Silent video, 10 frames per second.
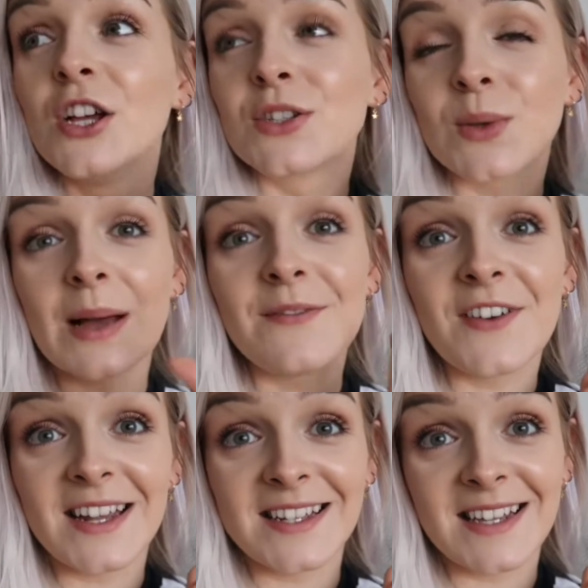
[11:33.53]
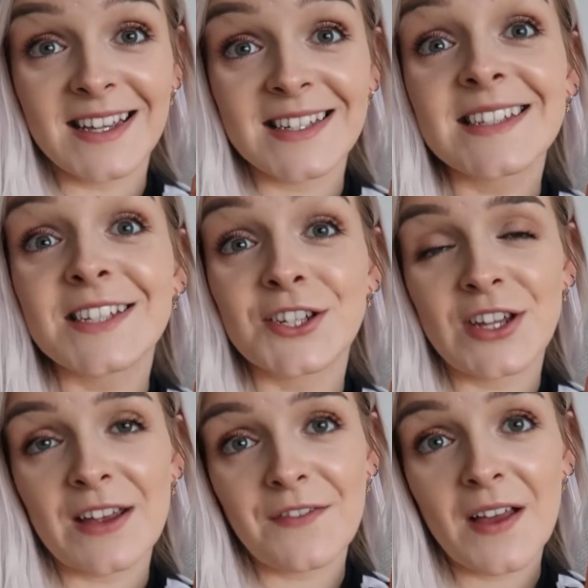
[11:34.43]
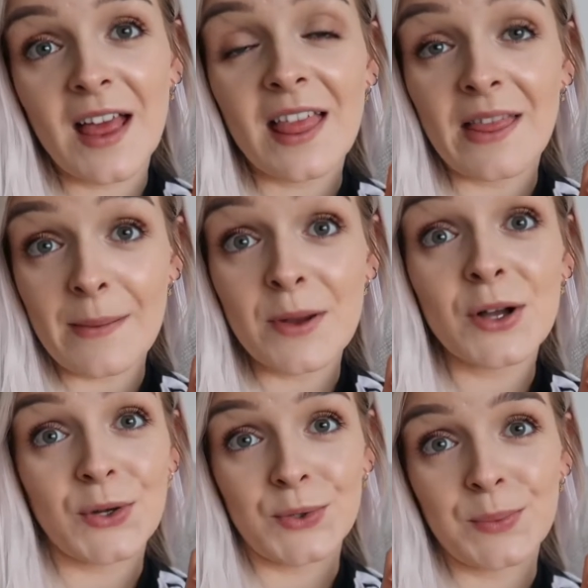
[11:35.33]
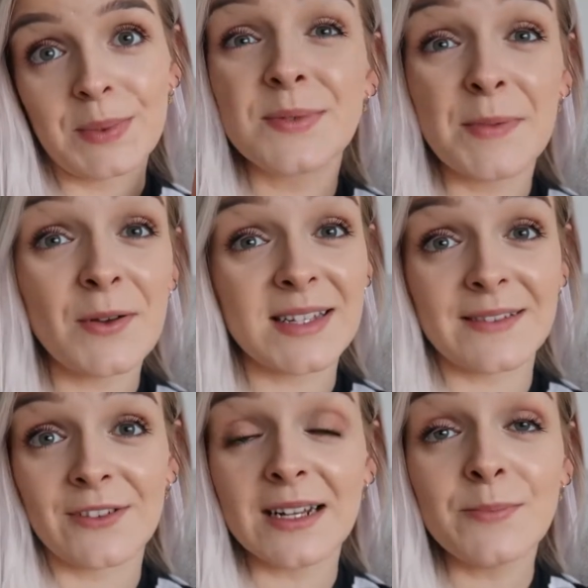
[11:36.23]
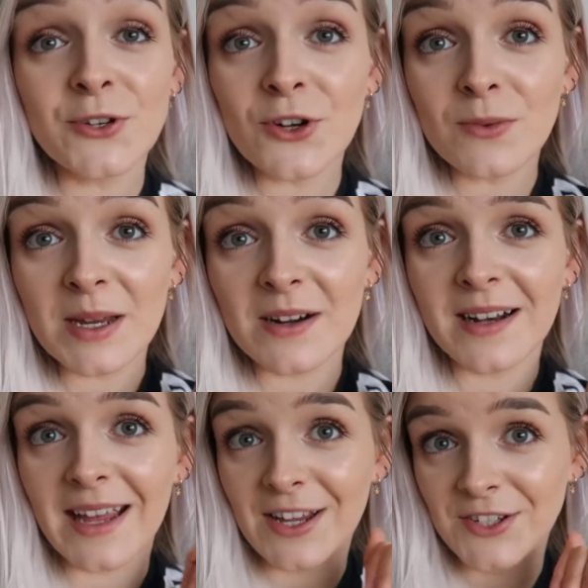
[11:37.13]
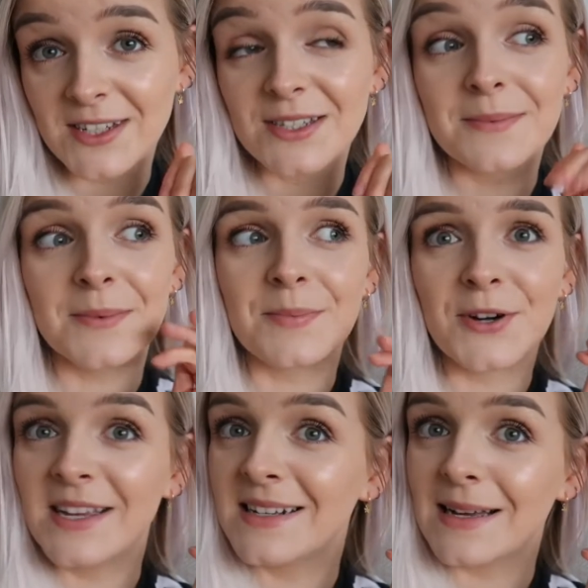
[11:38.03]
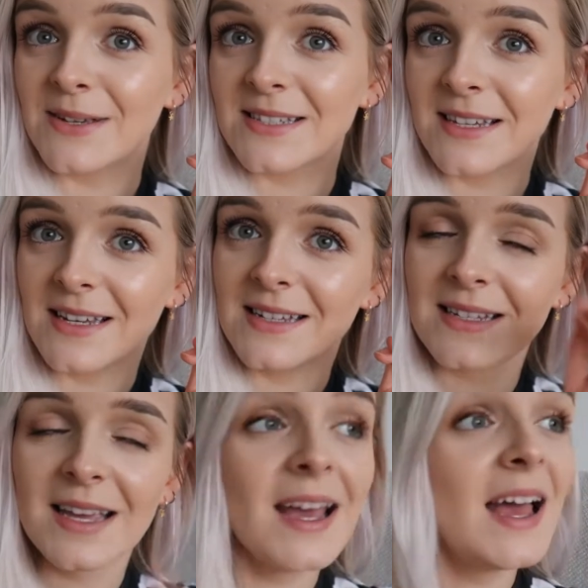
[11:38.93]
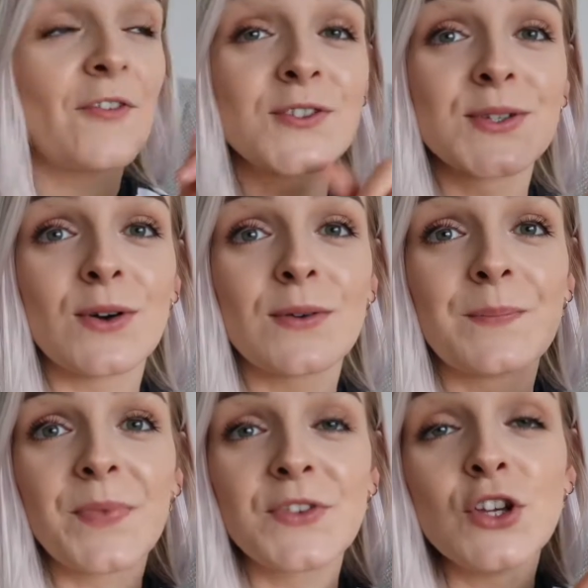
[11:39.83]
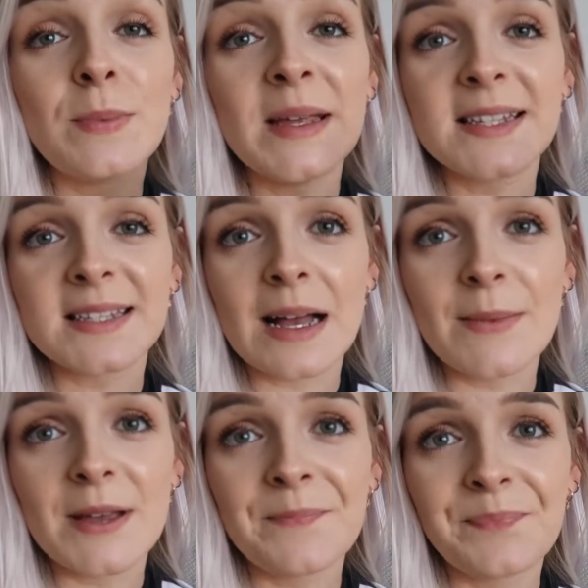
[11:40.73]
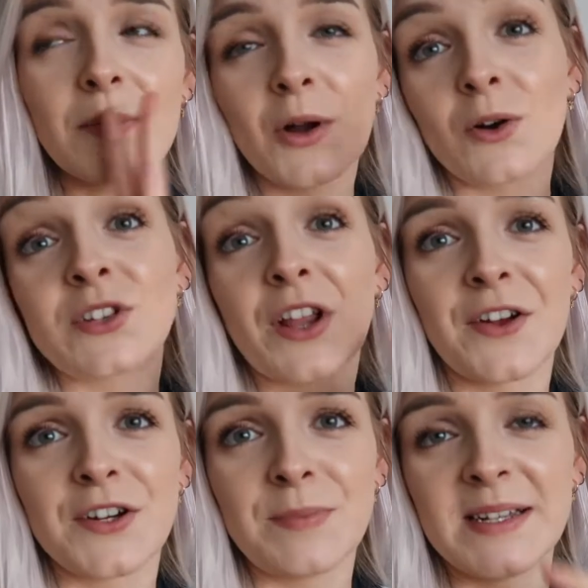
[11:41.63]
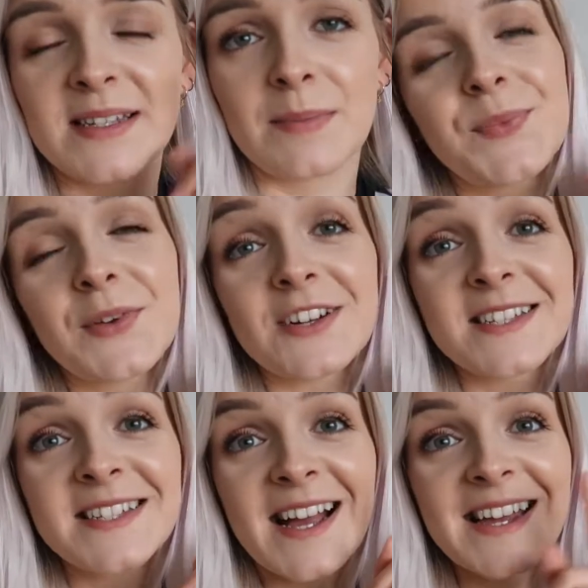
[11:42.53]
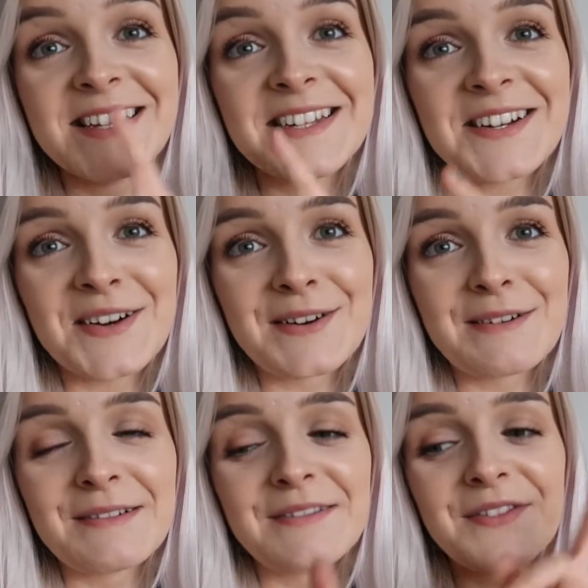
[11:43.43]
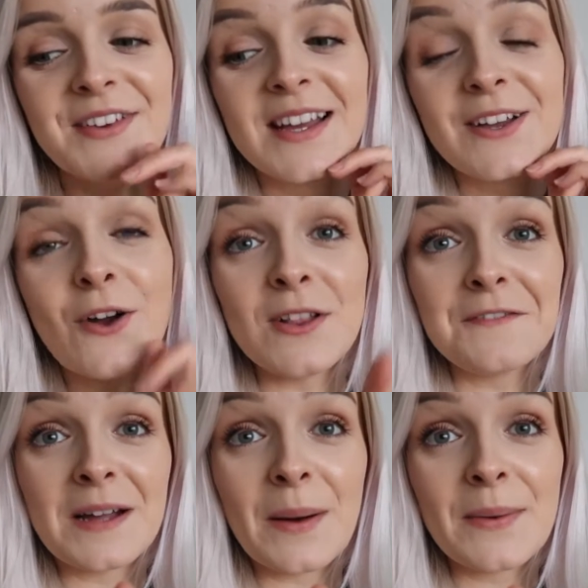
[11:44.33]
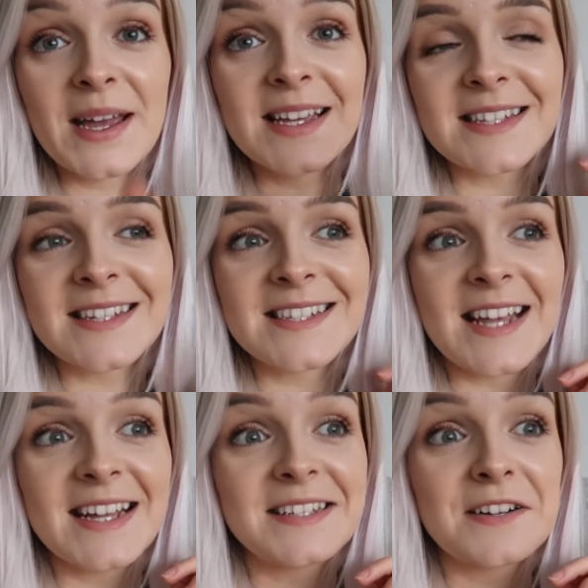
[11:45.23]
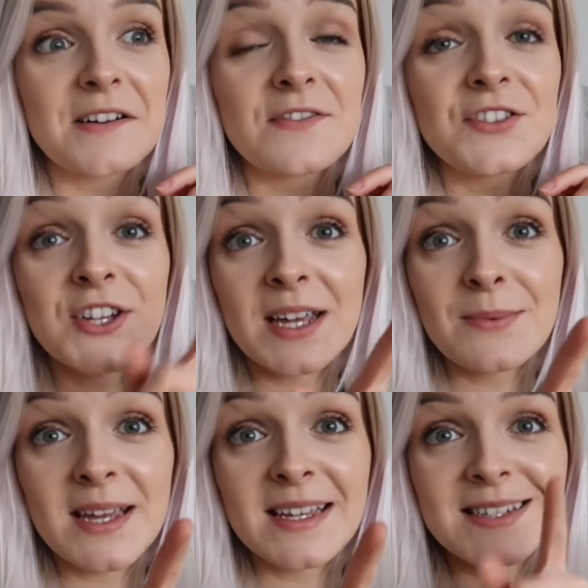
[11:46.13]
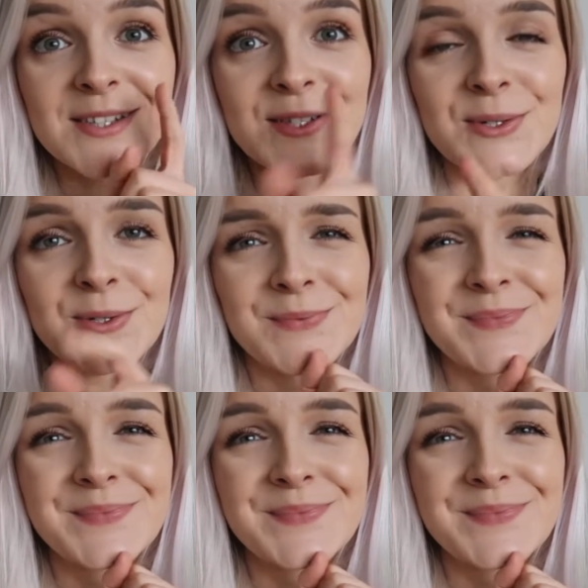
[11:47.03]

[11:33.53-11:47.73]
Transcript: So I'm very excited to give them a go. But to be honest, I've had a Brewdog beer in ages, so I'm pretty damn excited. I've also got two pizzas come in, and we ordered a third pizza. But we've got a side of cauliflower wings and a side of chicken wings, so